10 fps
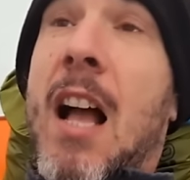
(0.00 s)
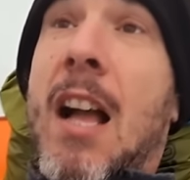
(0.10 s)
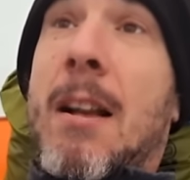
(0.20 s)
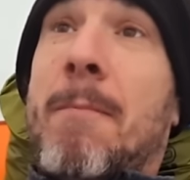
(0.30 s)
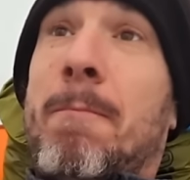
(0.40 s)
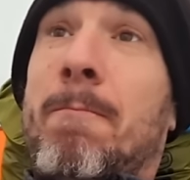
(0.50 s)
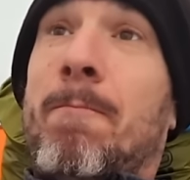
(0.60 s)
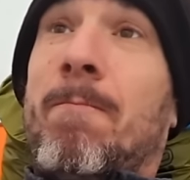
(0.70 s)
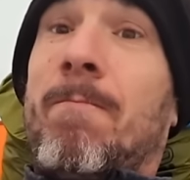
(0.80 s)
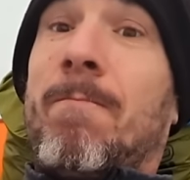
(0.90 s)

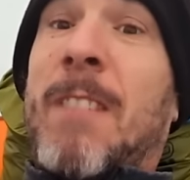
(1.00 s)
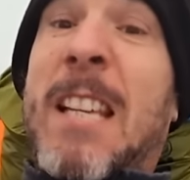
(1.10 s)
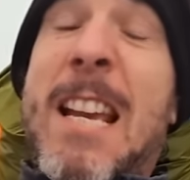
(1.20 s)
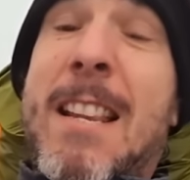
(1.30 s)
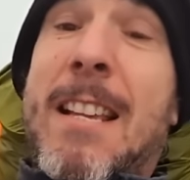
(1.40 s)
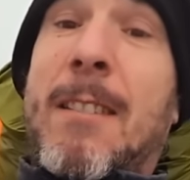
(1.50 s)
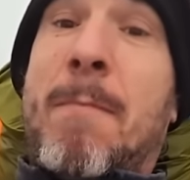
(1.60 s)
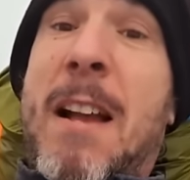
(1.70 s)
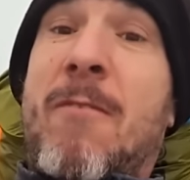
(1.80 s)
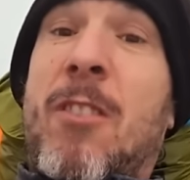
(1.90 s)
So yeah, that's
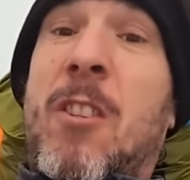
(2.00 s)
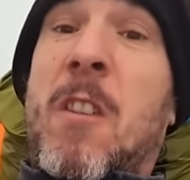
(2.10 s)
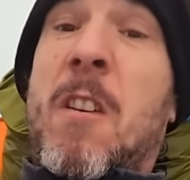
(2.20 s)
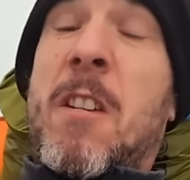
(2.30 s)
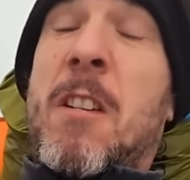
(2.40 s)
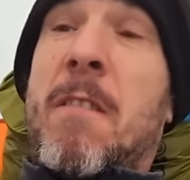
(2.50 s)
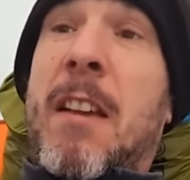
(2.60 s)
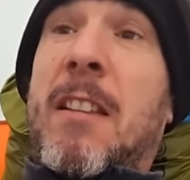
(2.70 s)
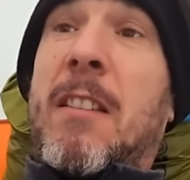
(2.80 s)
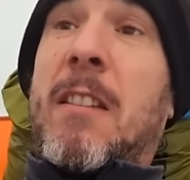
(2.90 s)
about the size of
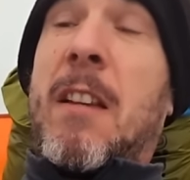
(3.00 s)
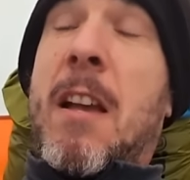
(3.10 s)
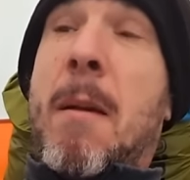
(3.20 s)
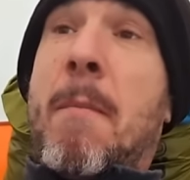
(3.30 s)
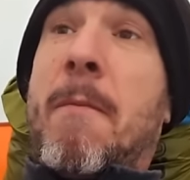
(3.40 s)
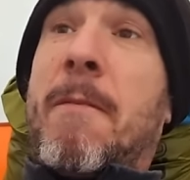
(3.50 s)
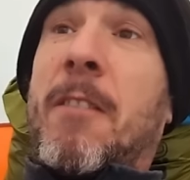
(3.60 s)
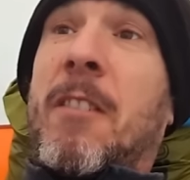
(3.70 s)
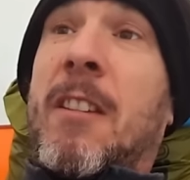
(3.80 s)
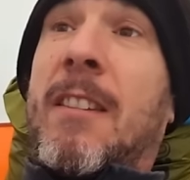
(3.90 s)
it
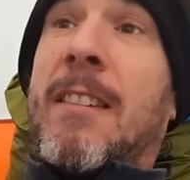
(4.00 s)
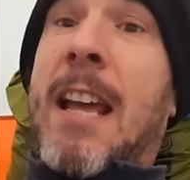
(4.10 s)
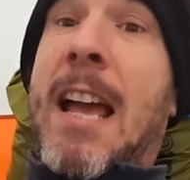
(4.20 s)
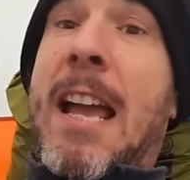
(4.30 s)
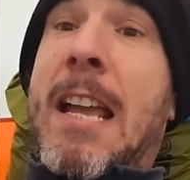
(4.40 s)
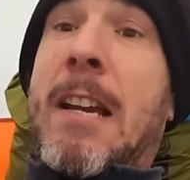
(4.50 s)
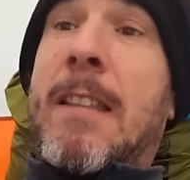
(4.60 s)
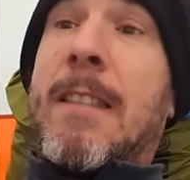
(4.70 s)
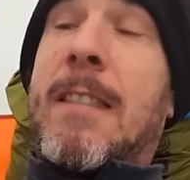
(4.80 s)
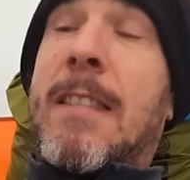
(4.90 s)
for today,
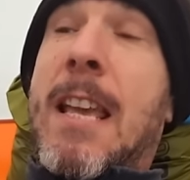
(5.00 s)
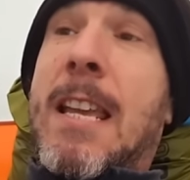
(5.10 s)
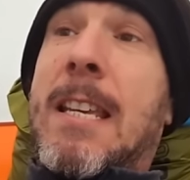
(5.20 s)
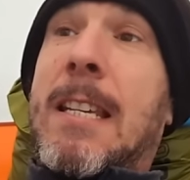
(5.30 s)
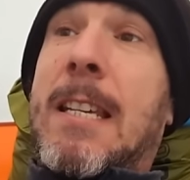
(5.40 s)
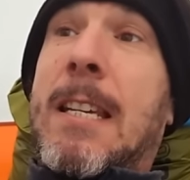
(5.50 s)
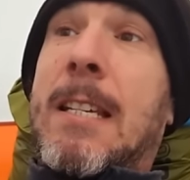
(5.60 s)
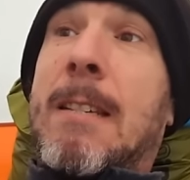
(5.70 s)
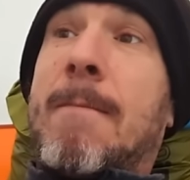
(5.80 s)
I think.